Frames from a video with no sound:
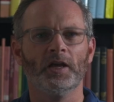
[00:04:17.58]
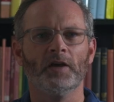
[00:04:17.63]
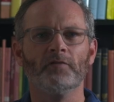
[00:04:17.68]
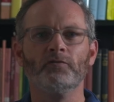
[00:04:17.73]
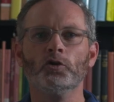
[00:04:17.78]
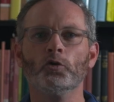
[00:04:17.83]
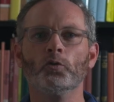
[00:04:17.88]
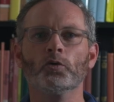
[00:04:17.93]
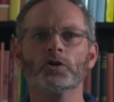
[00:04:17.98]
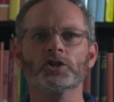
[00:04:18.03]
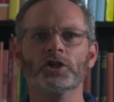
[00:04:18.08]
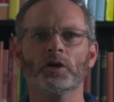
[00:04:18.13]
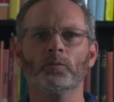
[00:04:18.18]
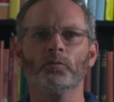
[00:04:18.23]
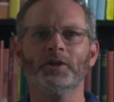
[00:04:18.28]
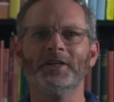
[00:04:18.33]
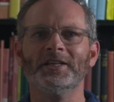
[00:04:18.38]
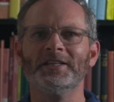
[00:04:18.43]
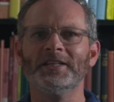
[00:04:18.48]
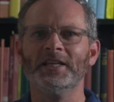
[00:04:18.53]
If you were
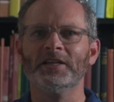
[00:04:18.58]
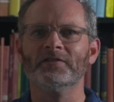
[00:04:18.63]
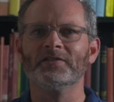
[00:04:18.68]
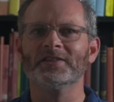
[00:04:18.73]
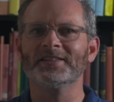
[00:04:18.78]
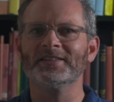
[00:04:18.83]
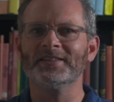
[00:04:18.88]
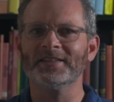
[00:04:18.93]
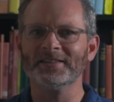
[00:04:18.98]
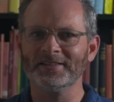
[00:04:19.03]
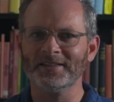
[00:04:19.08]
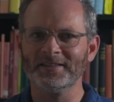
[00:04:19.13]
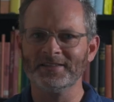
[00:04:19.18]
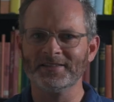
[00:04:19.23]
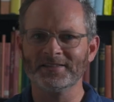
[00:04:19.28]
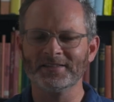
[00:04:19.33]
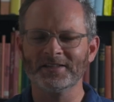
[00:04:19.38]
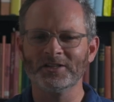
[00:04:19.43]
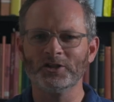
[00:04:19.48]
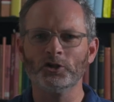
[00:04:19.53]
someone in need of
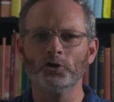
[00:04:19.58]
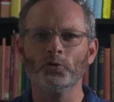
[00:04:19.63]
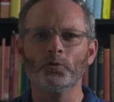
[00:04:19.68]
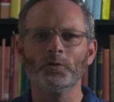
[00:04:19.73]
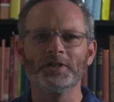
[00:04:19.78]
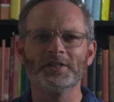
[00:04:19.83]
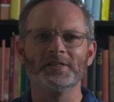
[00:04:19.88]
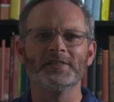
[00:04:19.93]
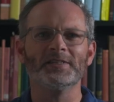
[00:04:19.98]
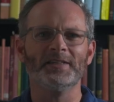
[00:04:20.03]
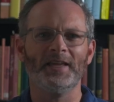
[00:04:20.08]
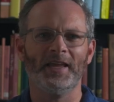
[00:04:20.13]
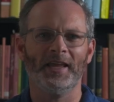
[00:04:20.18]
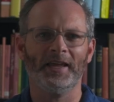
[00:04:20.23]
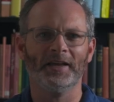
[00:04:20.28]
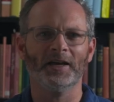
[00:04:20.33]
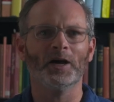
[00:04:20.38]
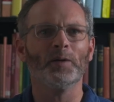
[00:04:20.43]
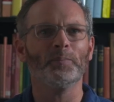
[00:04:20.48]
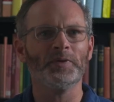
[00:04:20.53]
assistance, you would
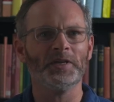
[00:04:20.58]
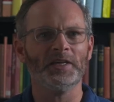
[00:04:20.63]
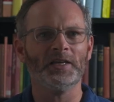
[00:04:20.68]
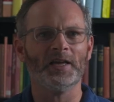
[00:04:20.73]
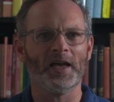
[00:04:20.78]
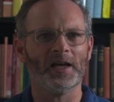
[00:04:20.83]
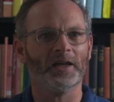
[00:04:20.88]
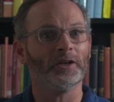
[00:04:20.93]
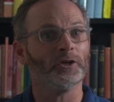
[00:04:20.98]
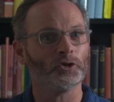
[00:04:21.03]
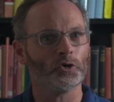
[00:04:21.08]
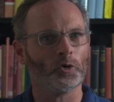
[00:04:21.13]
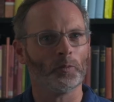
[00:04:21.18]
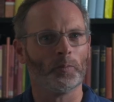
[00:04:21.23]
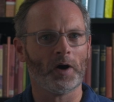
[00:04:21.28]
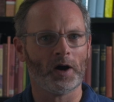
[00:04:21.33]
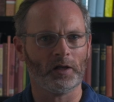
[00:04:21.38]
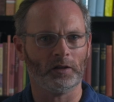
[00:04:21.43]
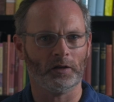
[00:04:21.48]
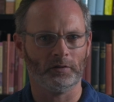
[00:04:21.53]
sing a paean to
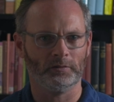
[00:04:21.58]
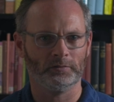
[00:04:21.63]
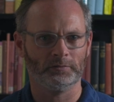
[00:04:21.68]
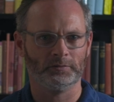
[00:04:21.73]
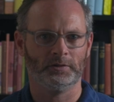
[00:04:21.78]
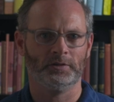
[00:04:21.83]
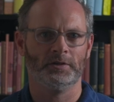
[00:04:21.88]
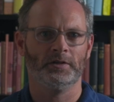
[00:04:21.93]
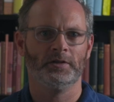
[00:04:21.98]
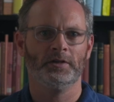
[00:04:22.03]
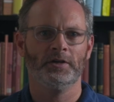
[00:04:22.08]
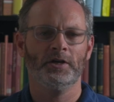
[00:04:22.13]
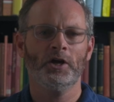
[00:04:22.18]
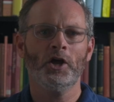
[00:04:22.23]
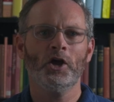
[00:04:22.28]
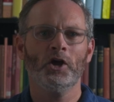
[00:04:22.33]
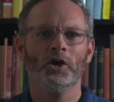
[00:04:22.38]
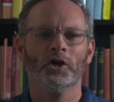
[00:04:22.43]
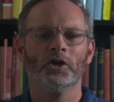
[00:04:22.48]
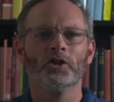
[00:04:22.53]
Apollo.
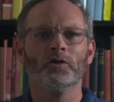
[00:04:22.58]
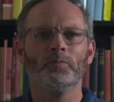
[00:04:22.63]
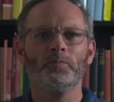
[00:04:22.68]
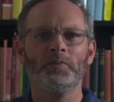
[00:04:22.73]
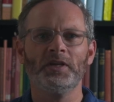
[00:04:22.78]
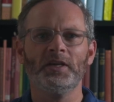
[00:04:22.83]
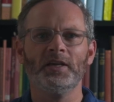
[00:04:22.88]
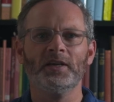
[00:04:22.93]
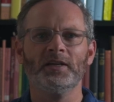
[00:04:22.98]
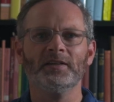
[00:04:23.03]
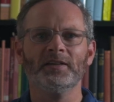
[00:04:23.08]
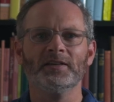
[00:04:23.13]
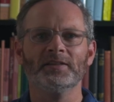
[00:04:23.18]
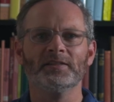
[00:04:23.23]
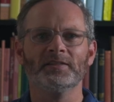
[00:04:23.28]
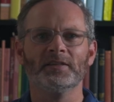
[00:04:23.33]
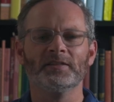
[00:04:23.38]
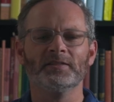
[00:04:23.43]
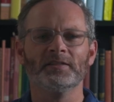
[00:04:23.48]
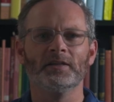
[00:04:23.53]
The paean
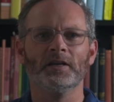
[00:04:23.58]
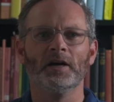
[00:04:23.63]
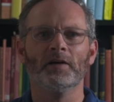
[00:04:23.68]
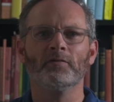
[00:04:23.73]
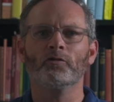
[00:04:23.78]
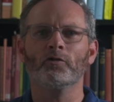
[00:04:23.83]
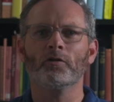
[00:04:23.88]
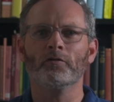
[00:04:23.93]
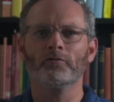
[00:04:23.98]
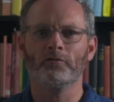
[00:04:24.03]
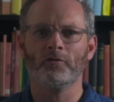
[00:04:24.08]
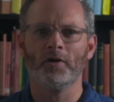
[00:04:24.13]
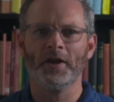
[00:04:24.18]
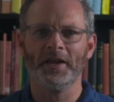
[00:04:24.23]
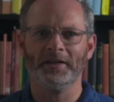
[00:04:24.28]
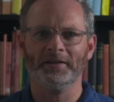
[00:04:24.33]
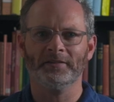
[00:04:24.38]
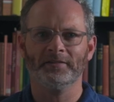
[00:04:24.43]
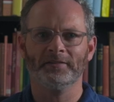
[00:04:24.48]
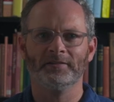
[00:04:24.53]
consisted of a
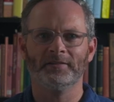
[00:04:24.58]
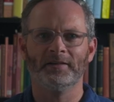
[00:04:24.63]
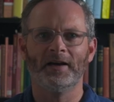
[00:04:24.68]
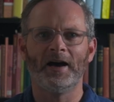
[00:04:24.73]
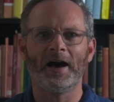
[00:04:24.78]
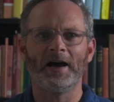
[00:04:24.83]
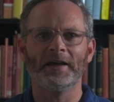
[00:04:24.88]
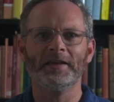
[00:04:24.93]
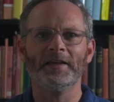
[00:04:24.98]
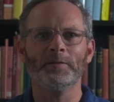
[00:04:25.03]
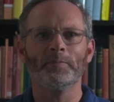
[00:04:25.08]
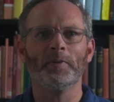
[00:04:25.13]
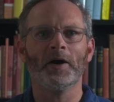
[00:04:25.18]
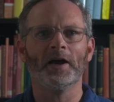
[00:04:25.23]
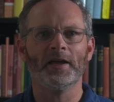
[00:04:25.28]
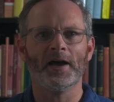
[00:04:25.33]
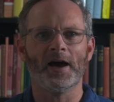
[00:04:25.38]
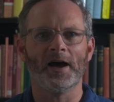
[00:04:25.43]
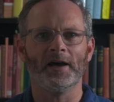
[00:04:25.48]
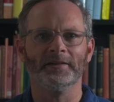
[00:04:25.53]
refrain, ai
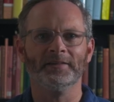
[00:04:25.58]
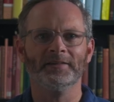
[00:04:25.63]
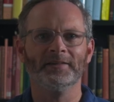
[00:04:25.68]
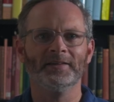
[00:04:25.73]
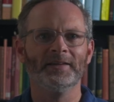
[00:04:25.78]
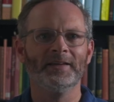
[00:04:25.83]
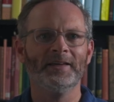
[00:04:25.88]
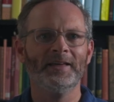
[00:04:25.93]
paean,